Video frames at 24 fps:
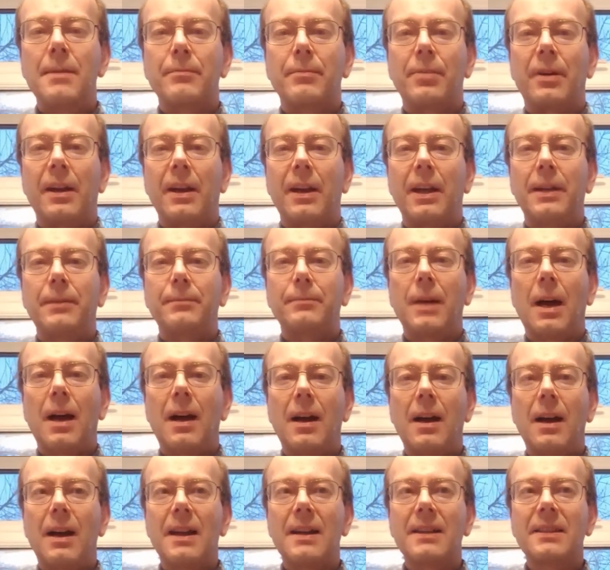Pray,
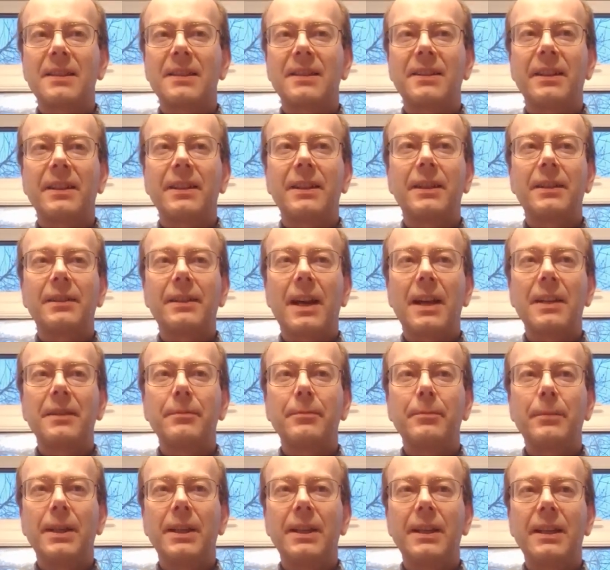master
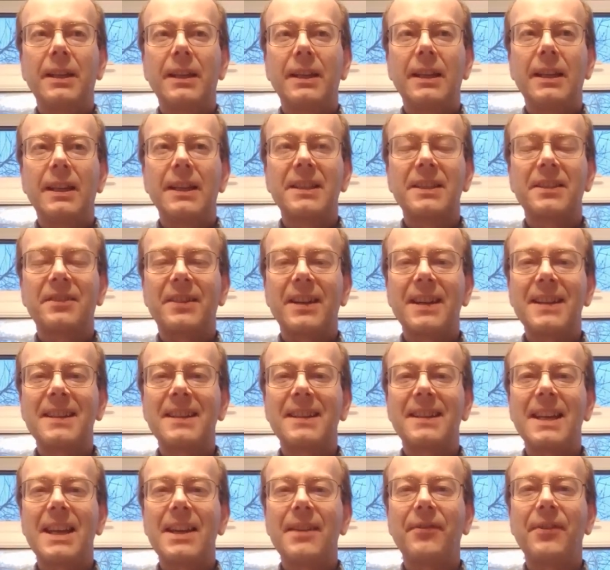and
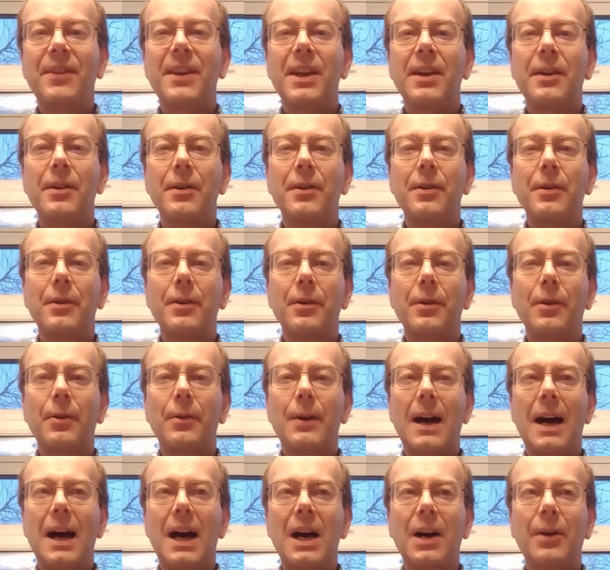mistress, if
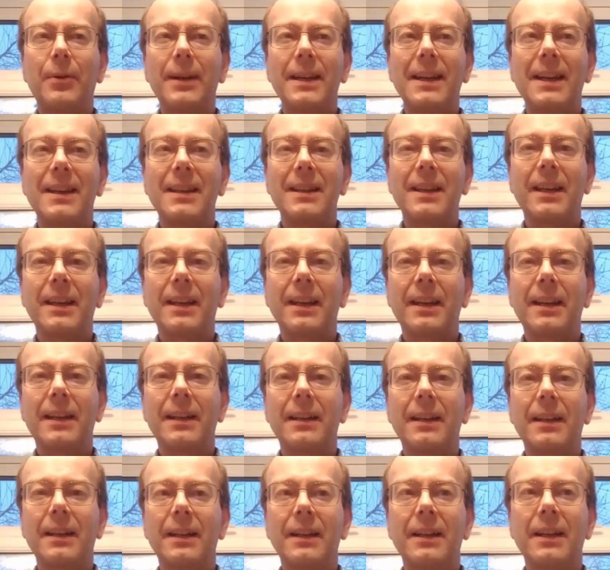you are
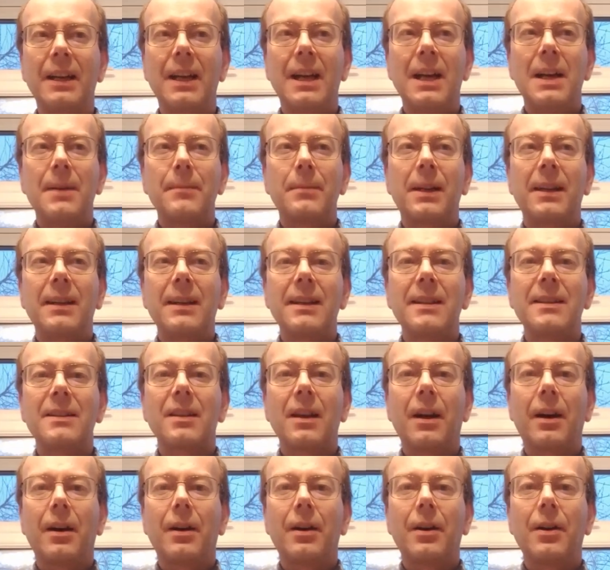within,
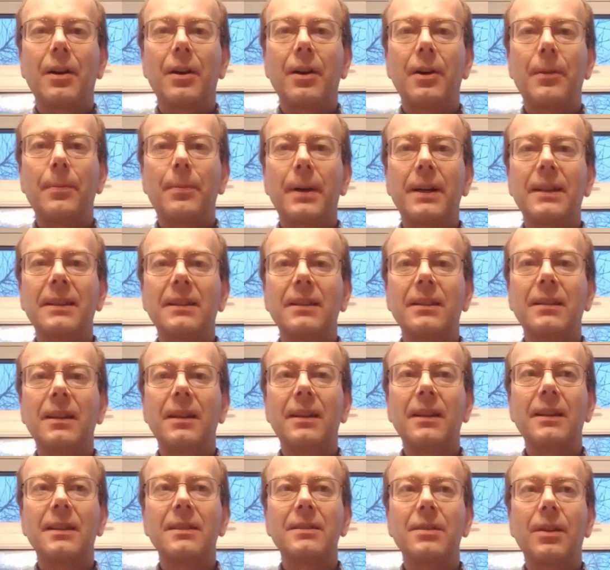please open
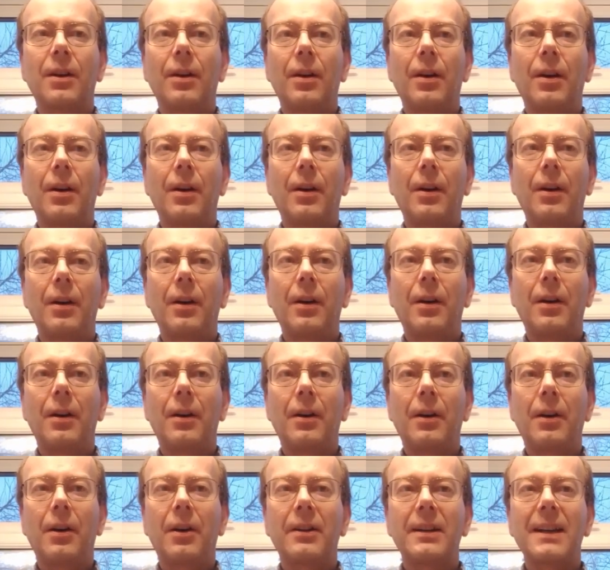the
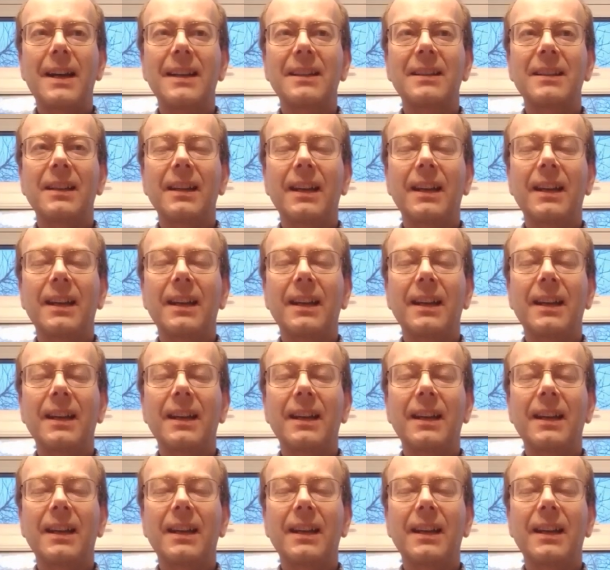door and